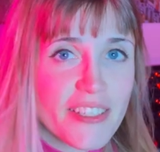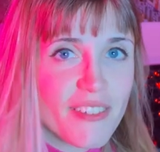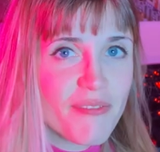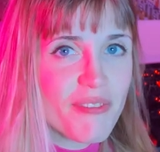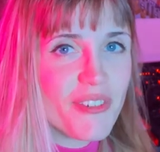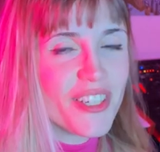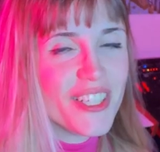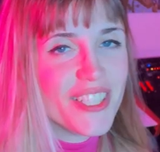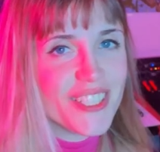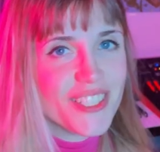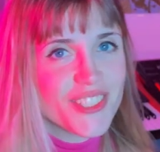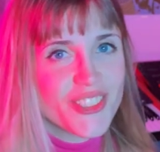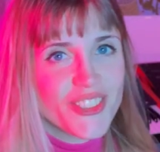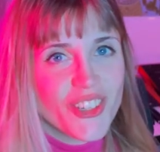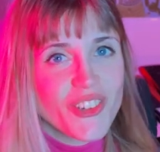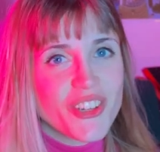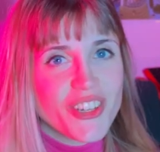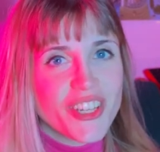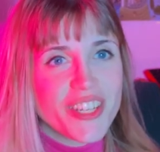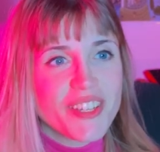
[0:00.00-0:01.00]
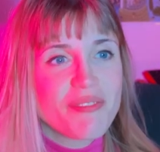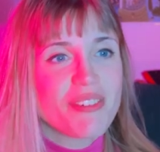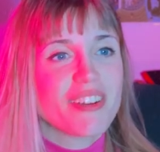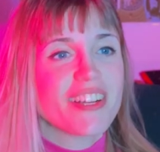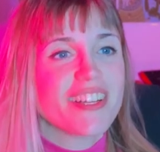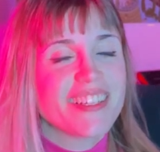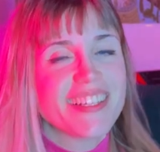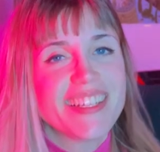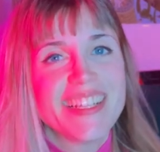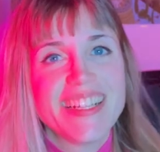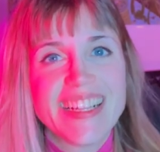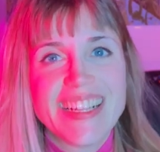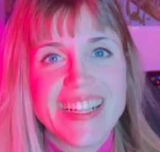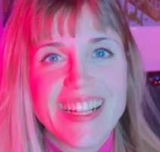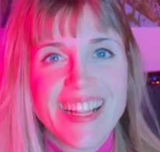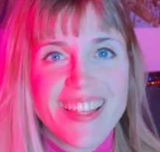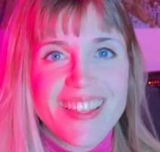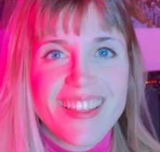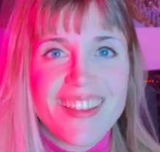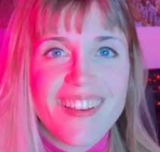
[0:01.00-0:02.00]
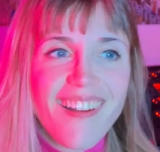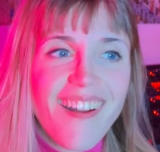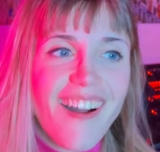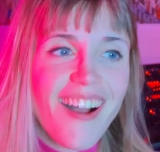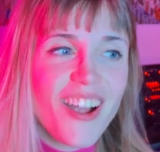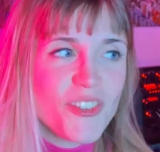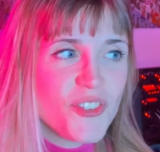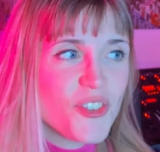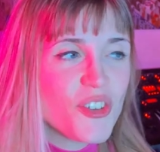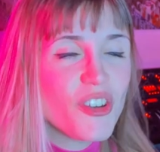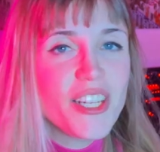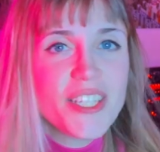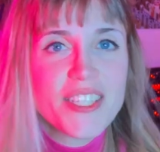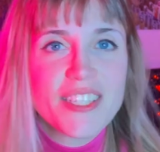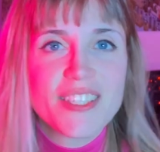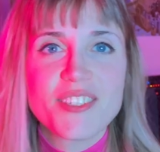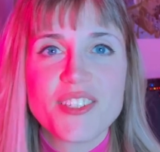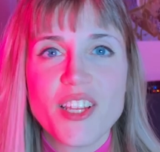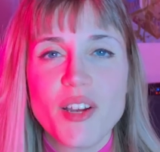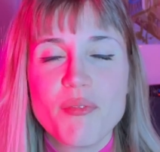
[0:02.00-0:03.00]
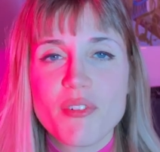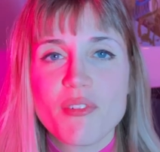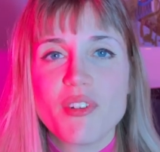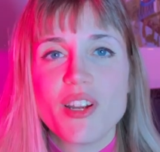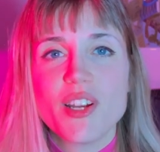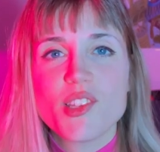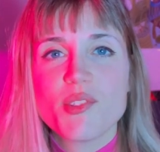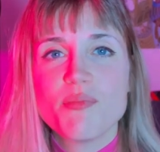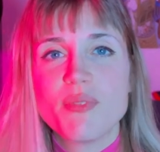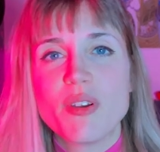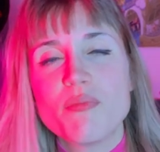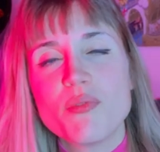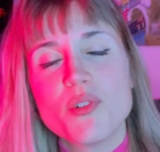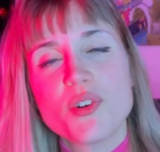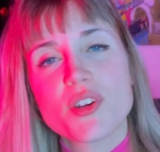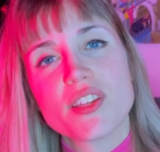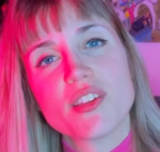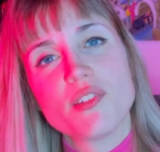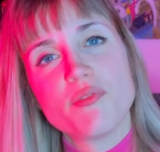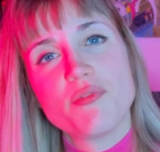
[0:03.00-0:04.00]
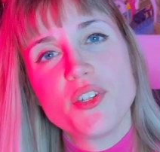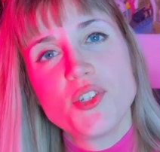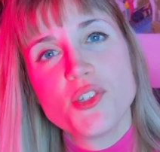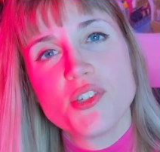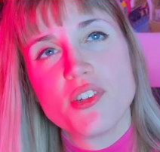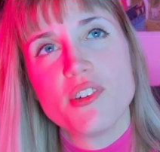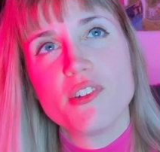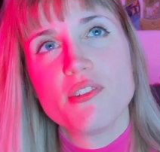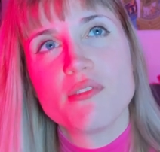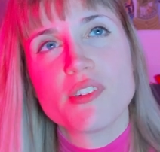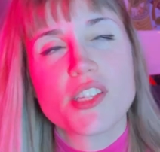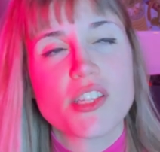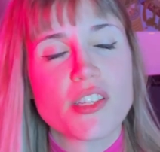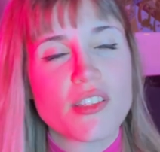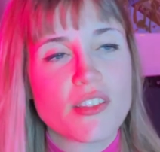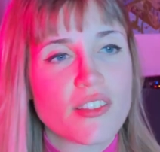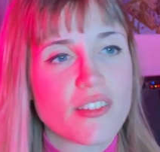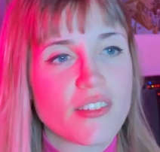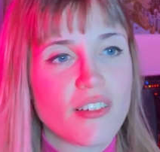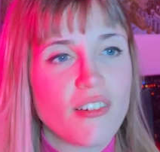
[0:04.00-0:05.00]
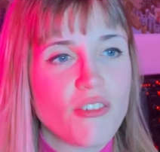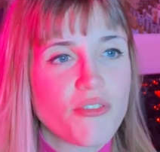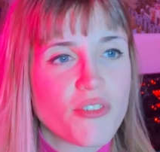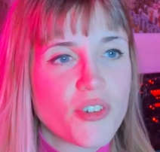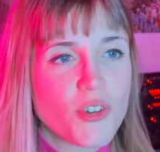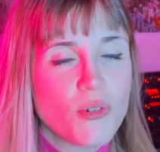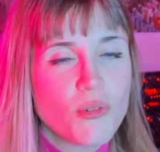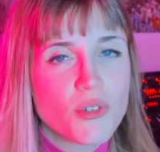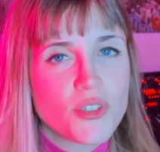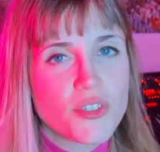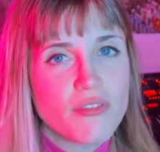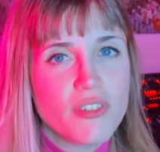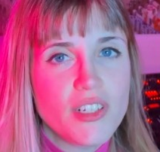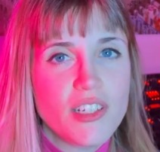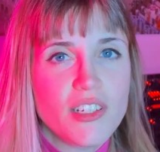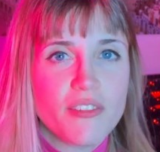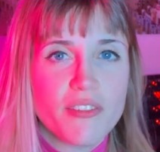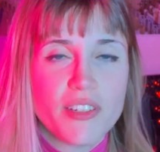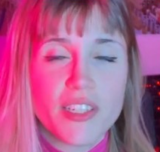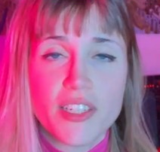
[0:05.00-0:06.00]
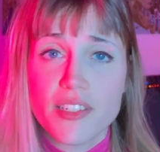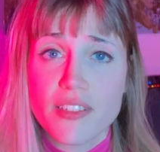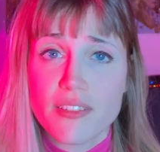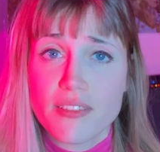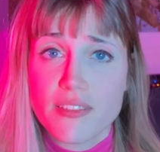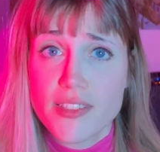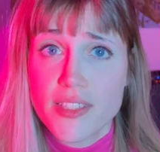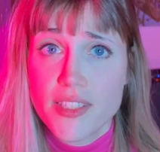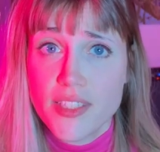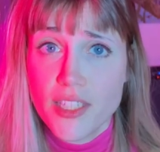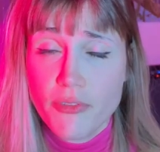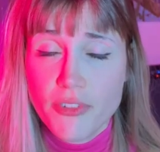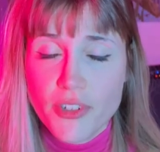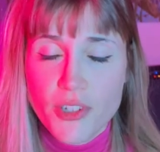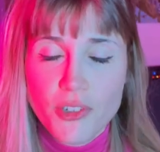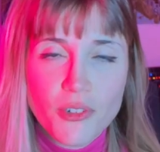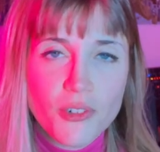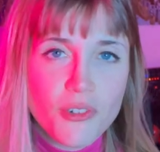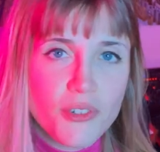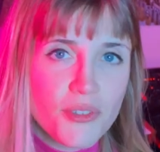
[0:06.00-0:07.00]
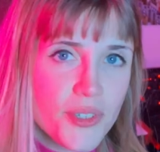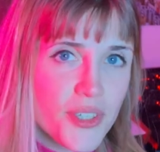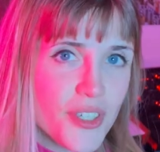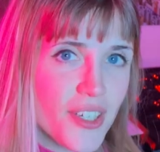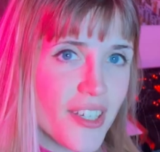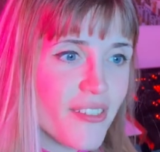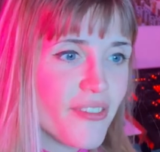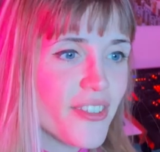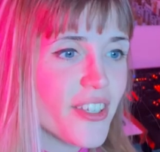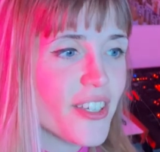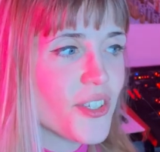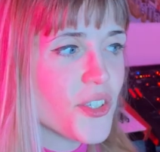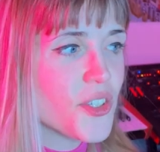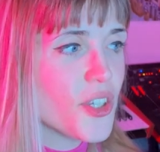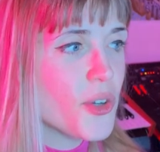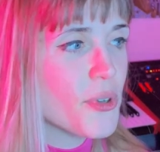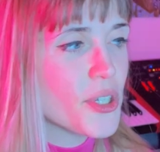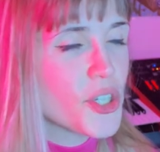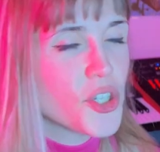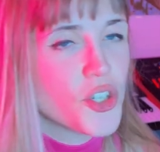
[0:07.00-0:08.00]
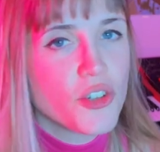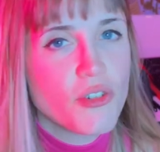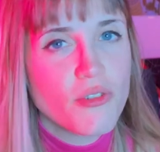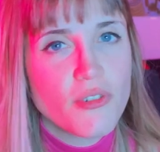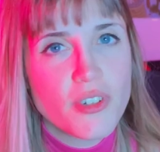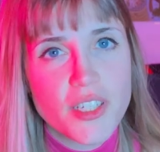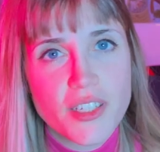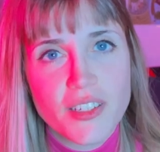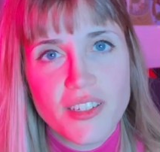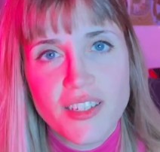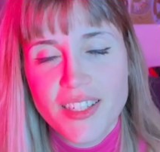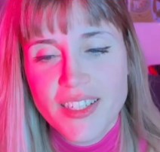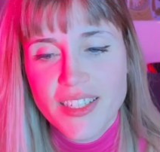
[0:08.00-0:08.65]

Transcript: I'm really sorry, but uh, I've tried to summarize my book in a video, which is of course really, really difficult if there's so much to it.